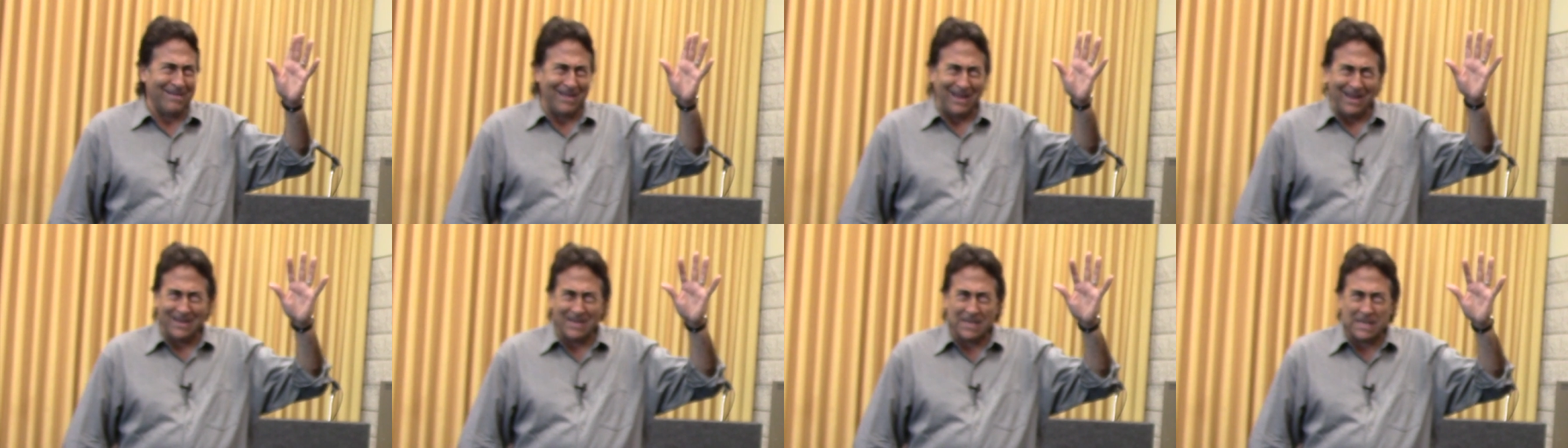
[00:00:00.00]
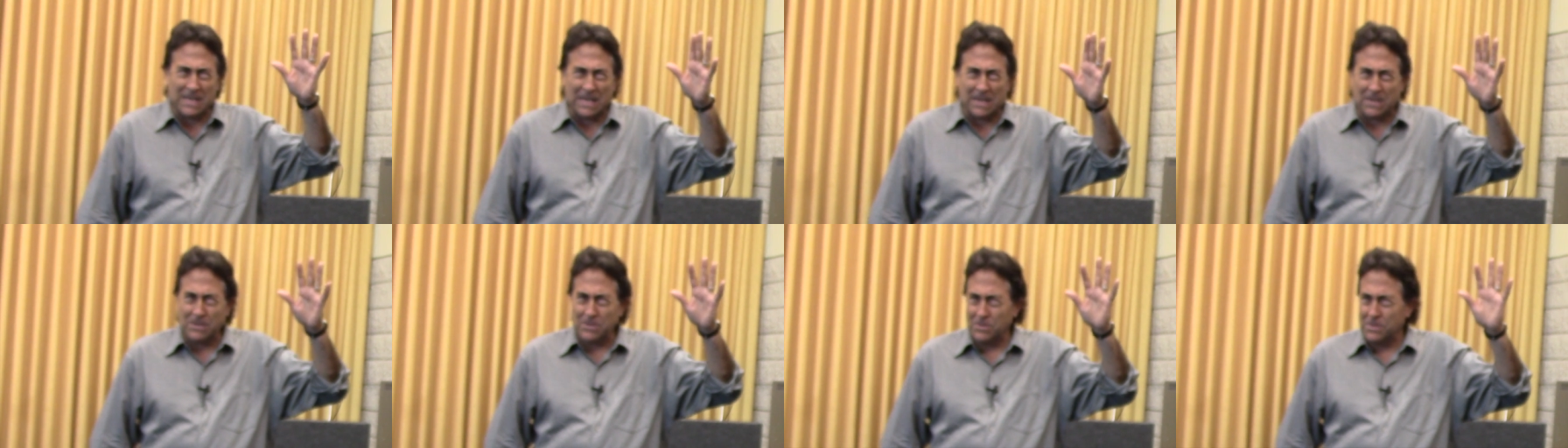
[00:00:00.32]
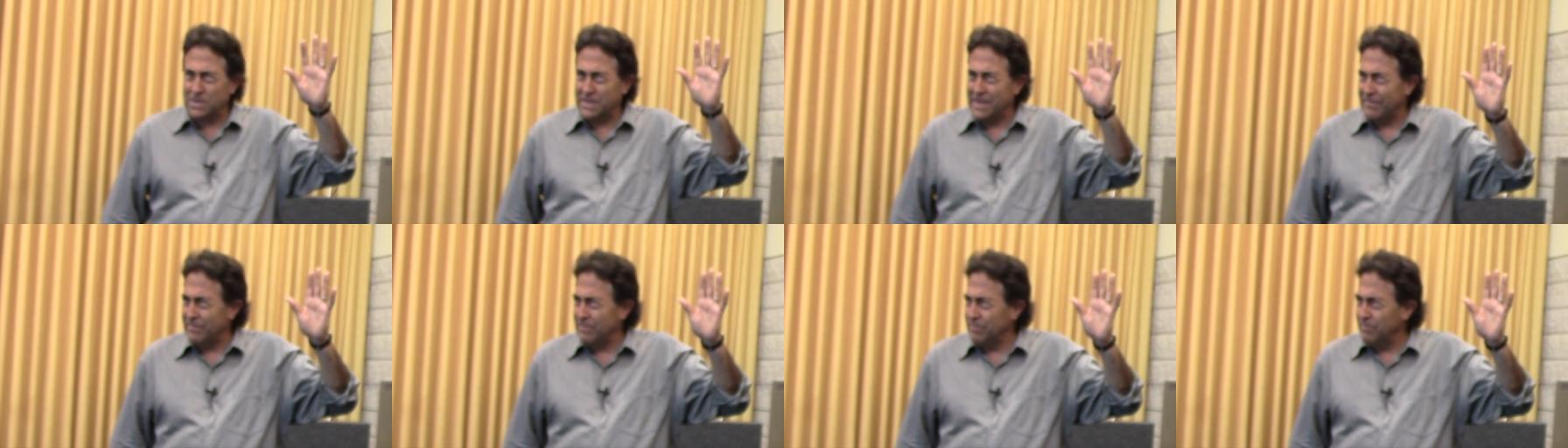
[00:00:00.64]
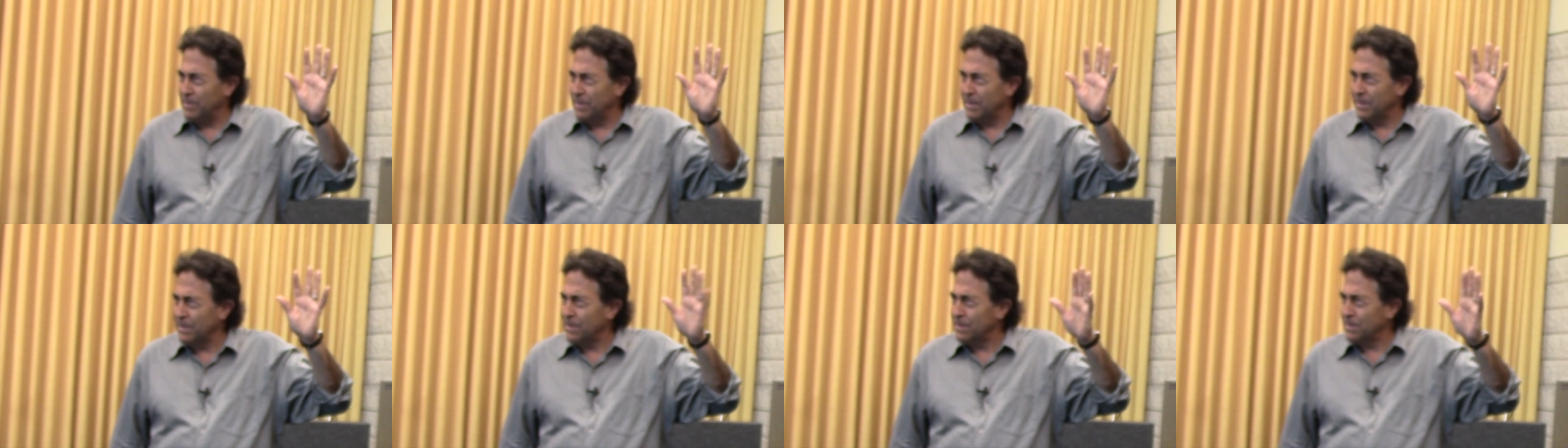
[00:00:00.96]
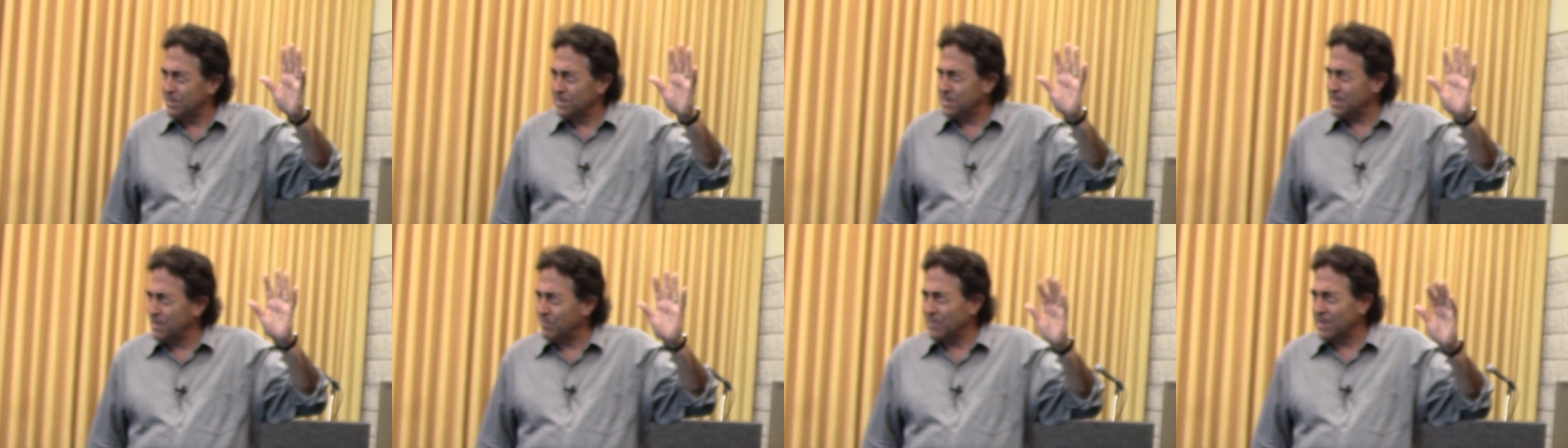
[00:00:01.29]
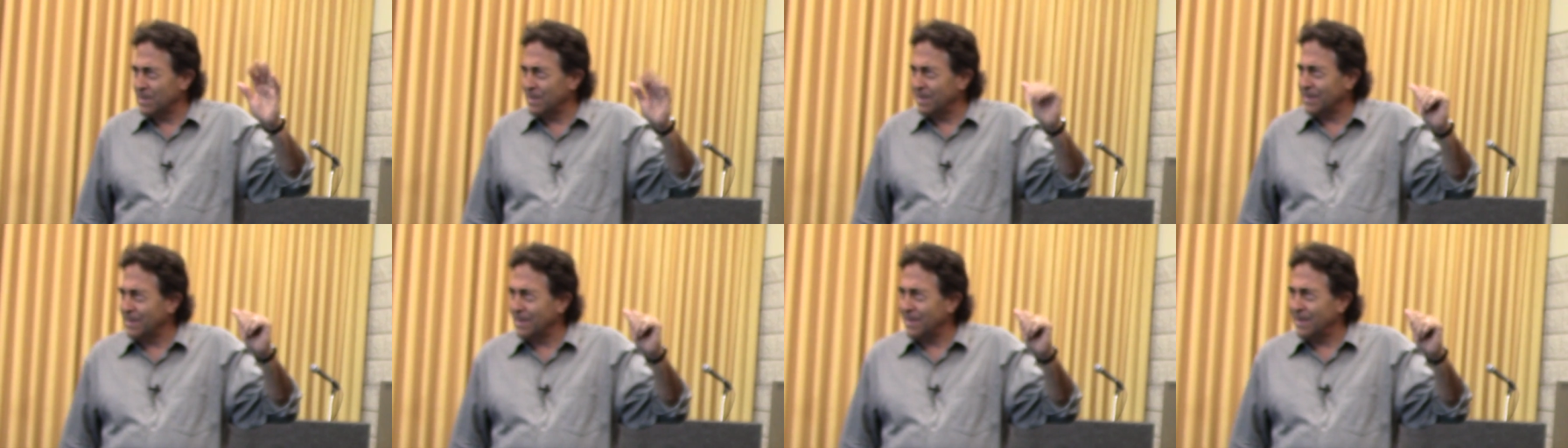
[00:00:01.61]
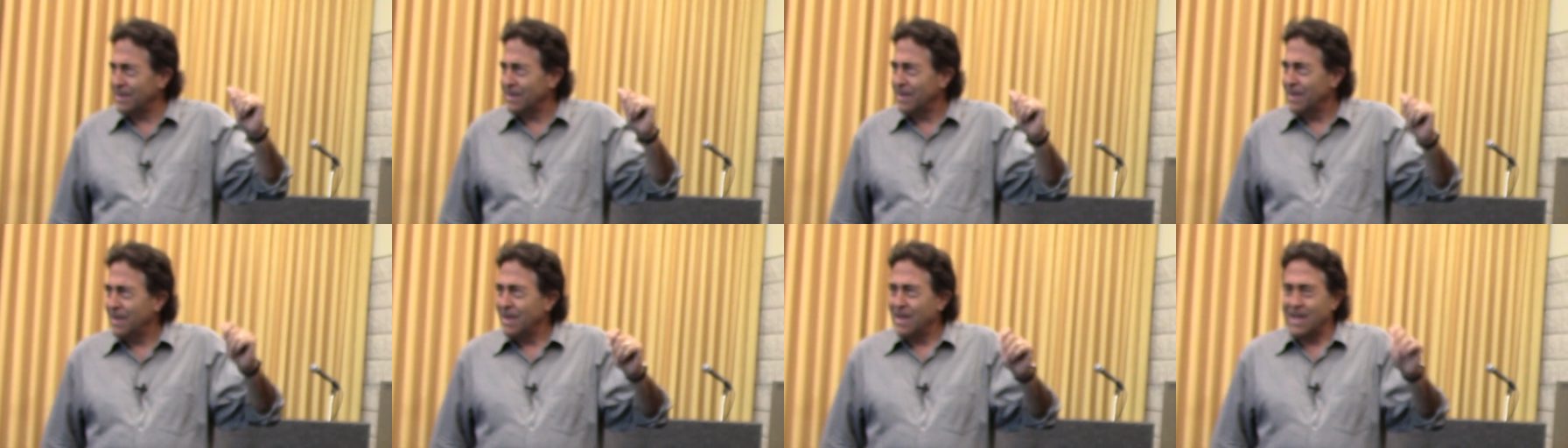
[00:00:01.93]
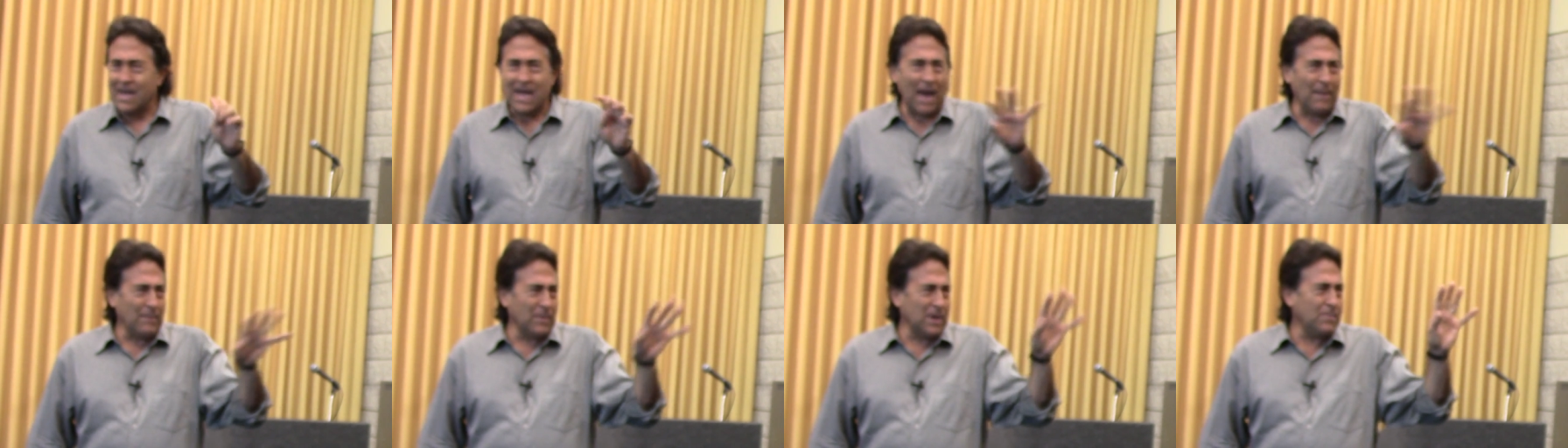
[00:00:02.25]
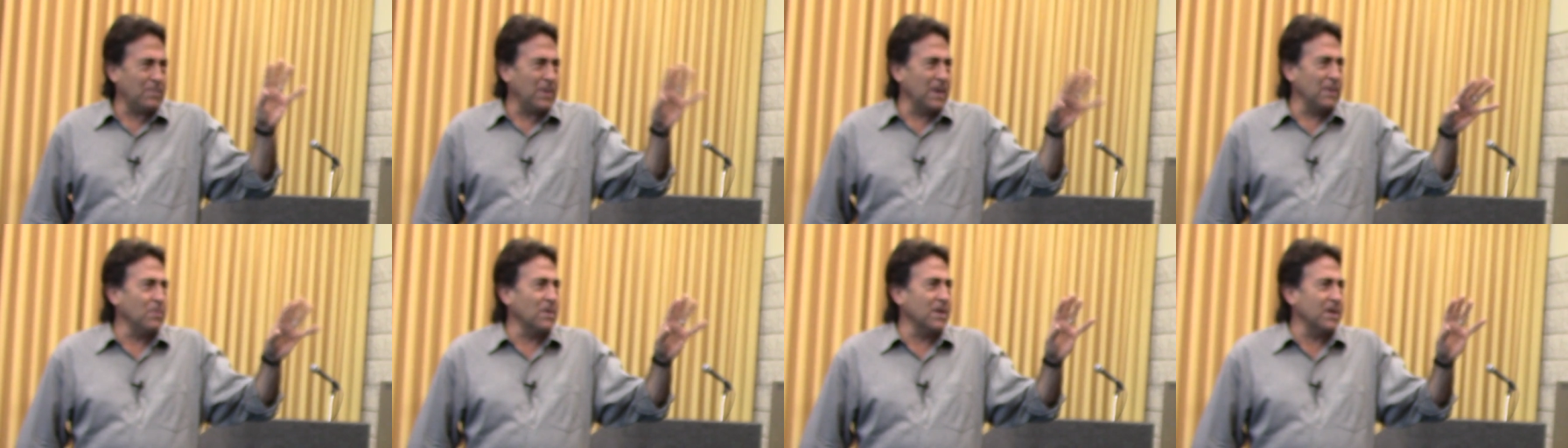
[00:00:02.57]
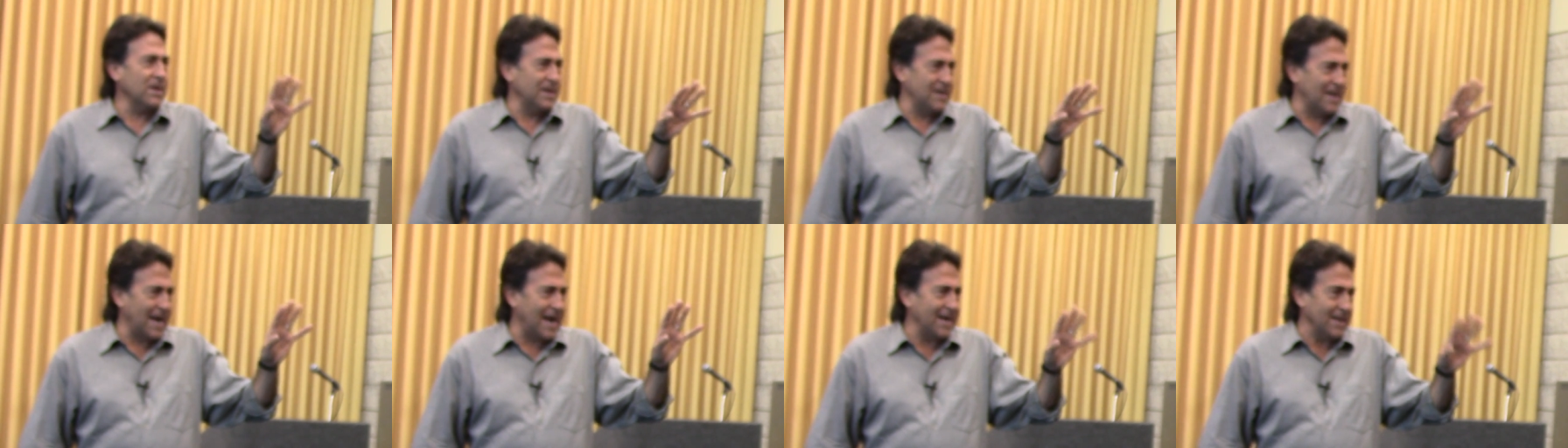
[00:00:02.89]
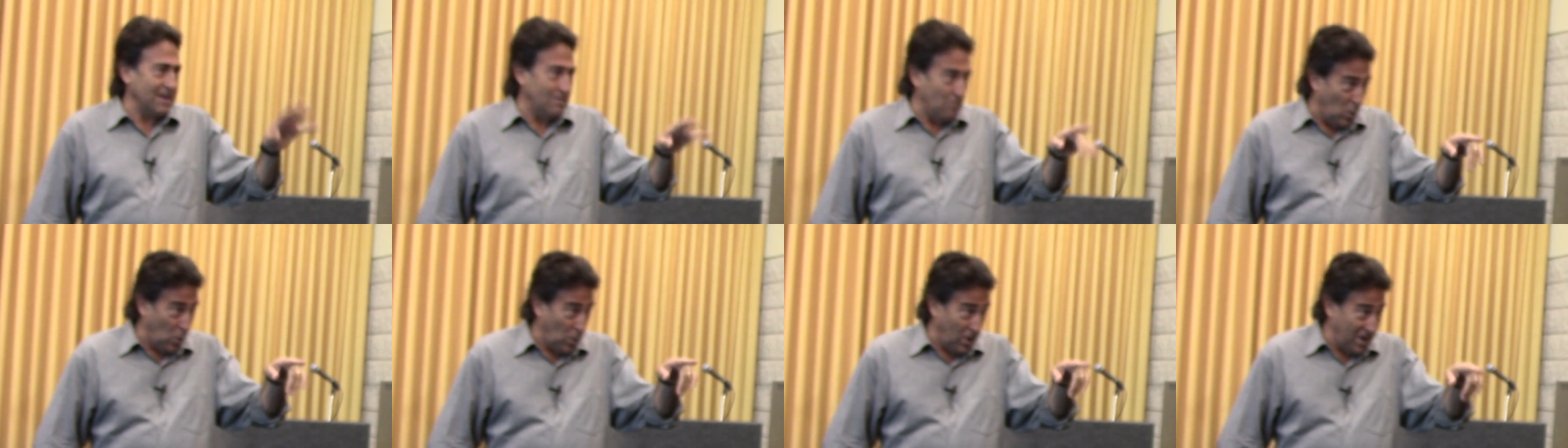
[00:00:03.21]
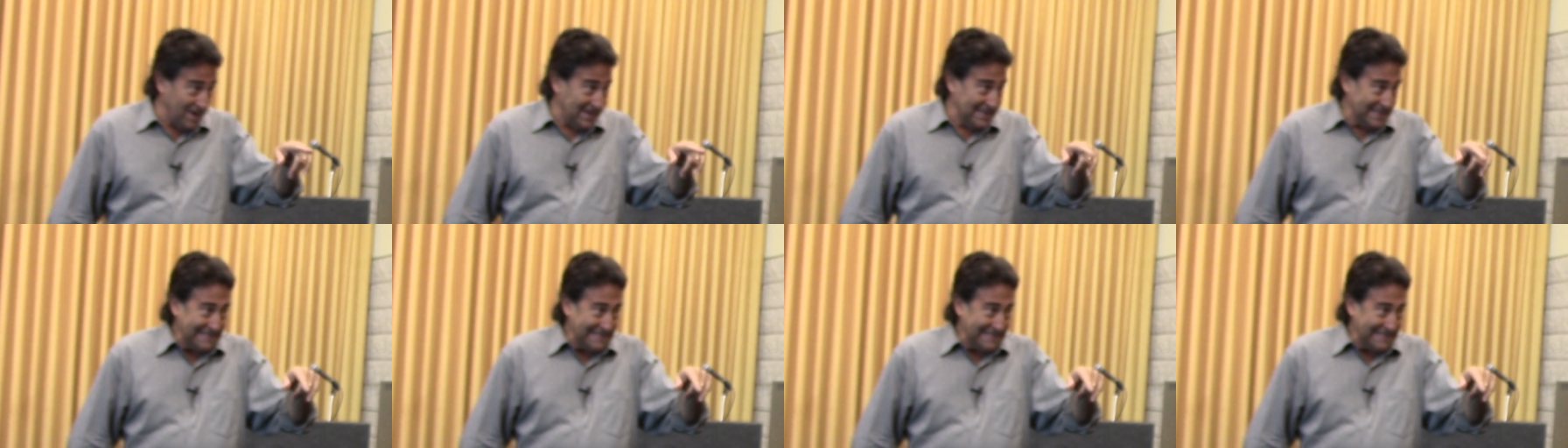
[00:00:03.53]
Like 6 or 7 billion or something like that? How many people in the United, more?